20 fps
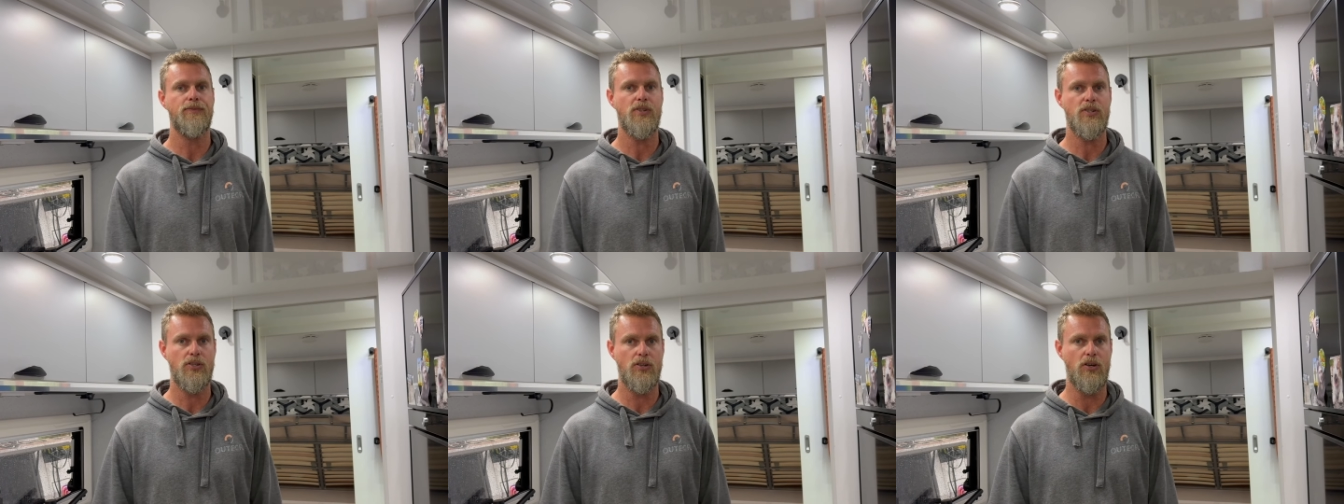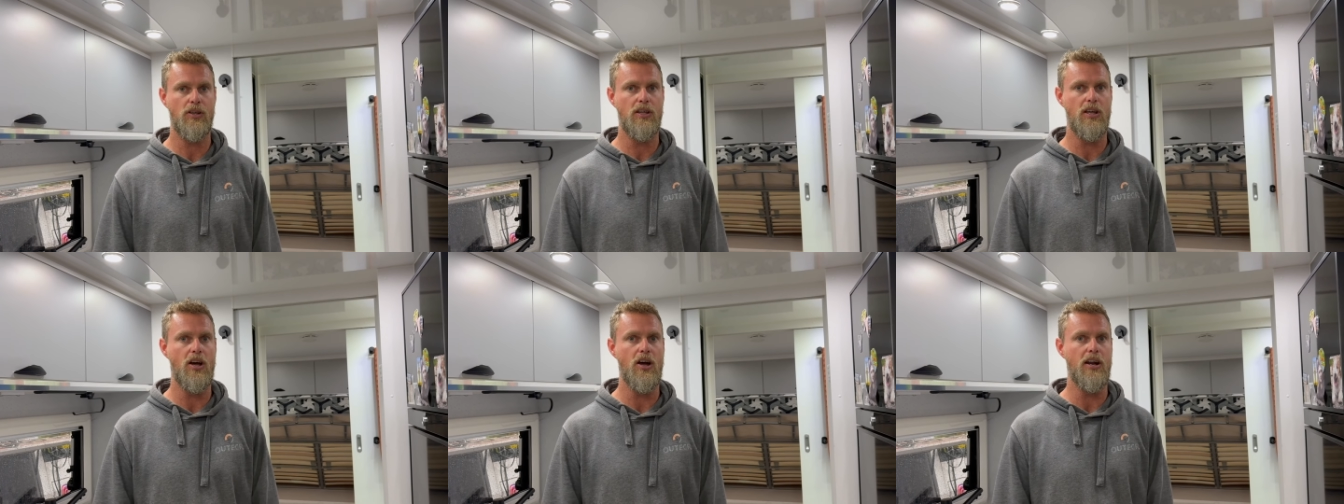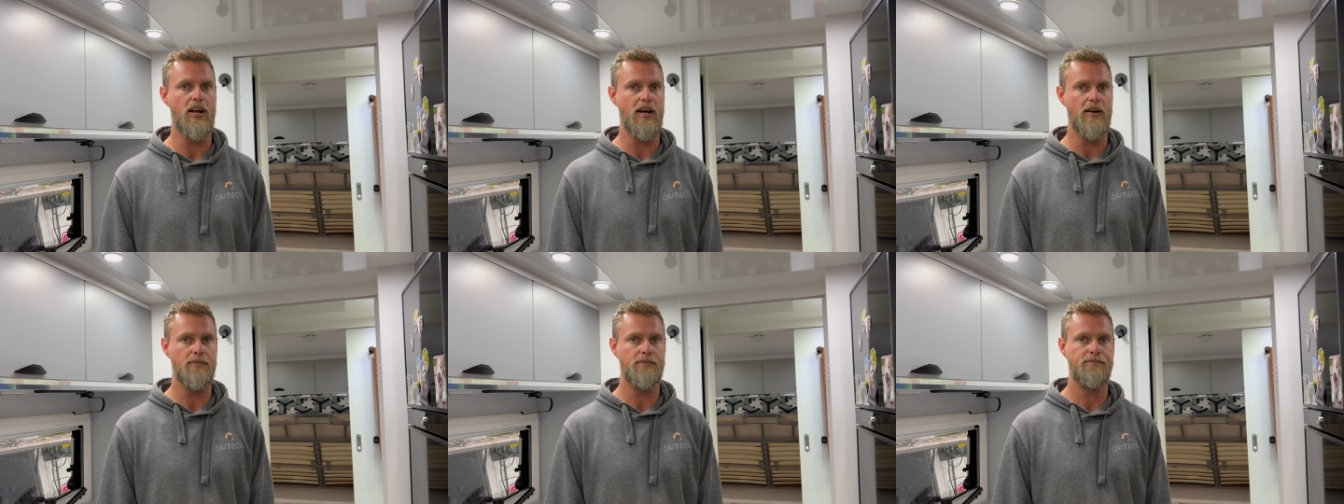to the
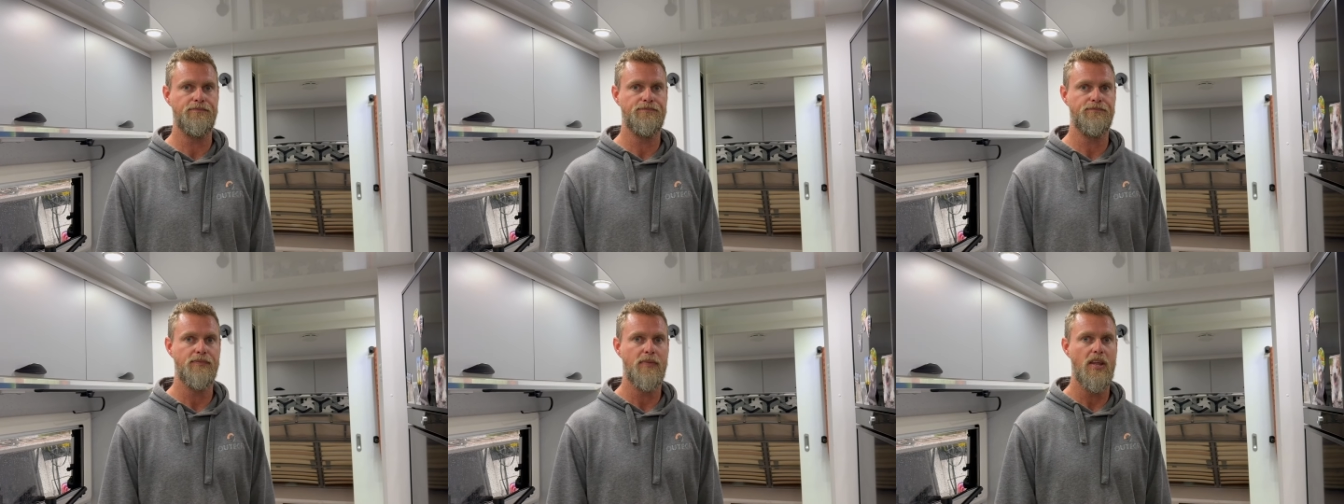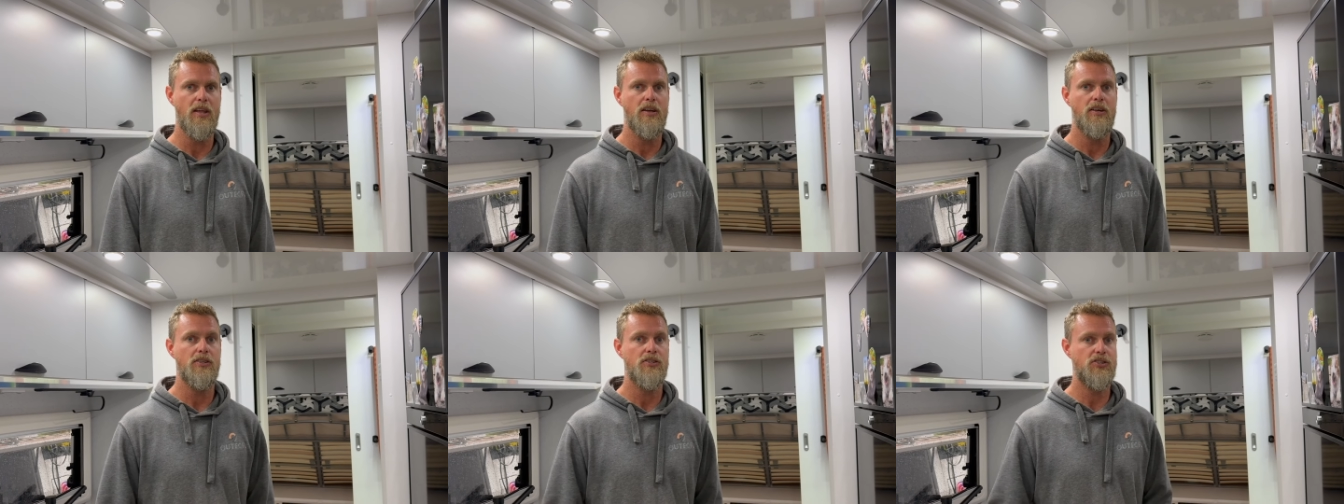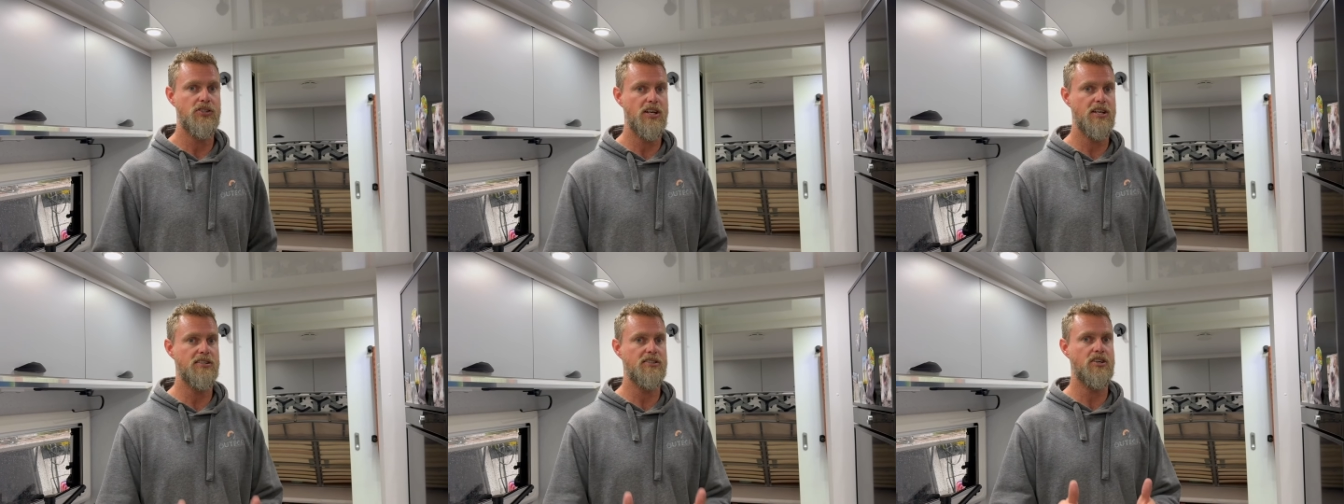owner.
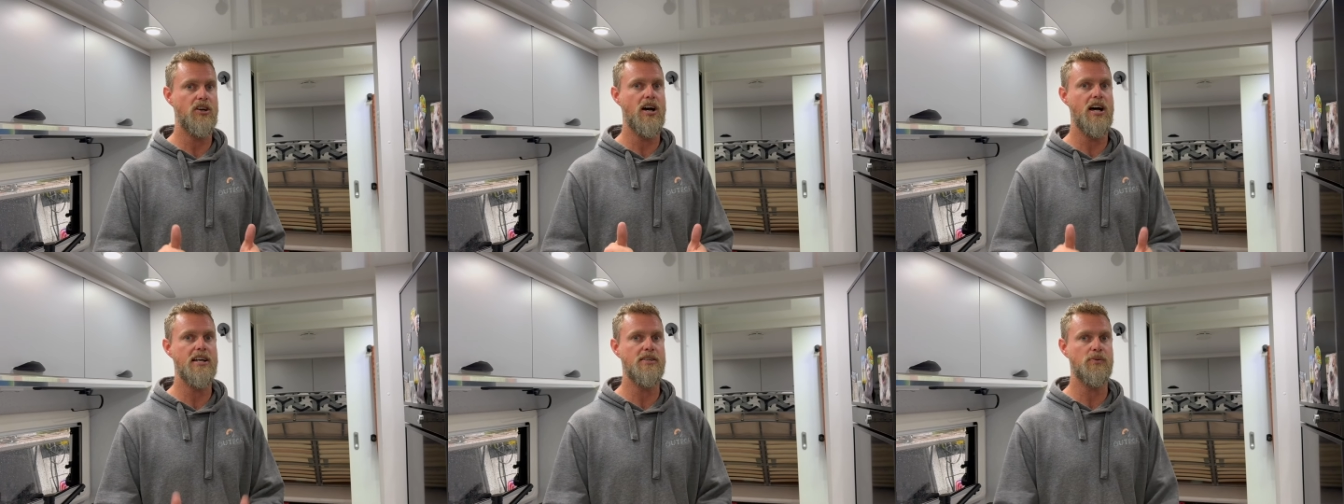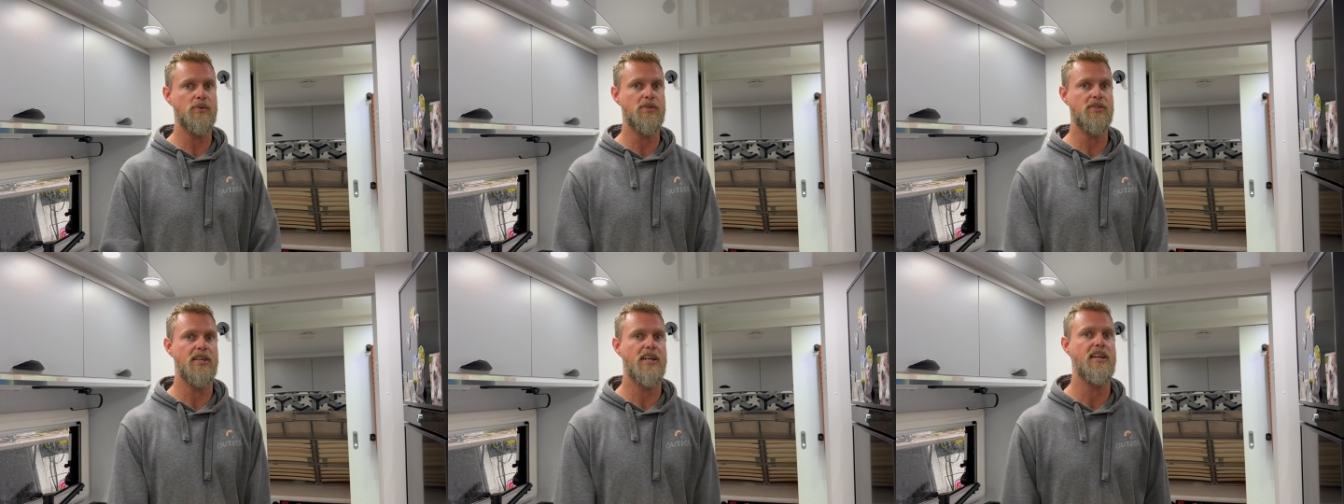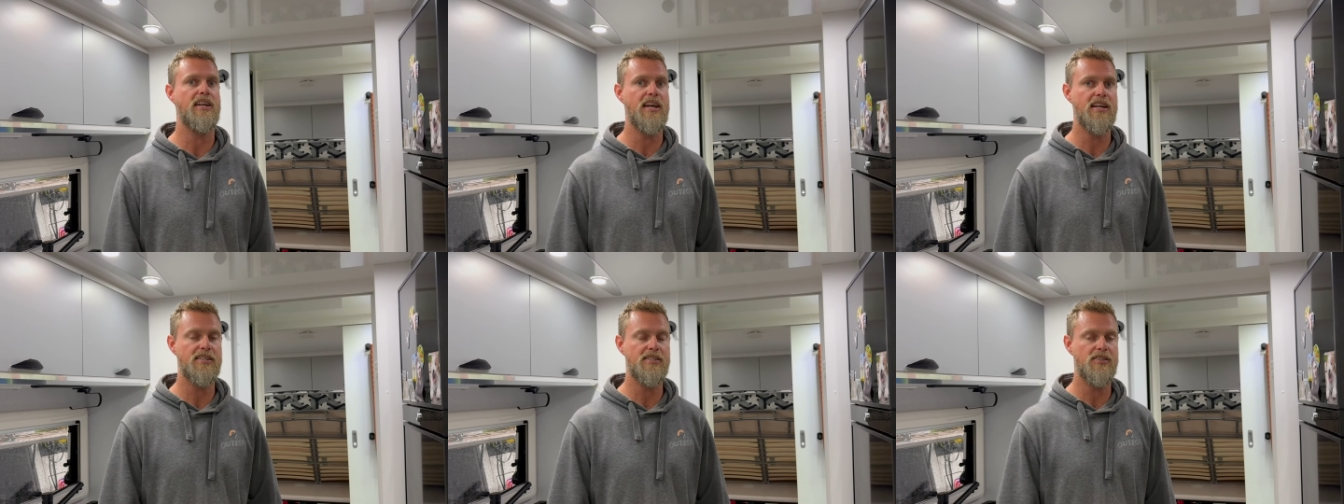Cheers, guys. We'll see you next